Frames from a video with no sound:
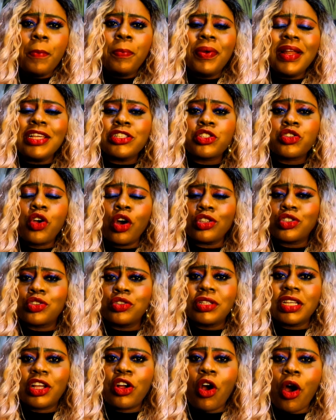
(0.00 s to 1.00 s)
Please go
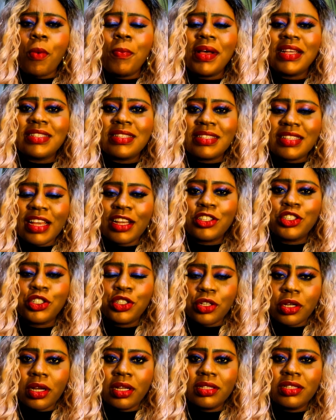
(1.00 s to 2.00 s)
to the comment
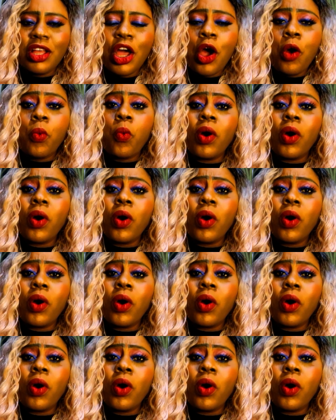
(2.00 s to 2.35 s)
section.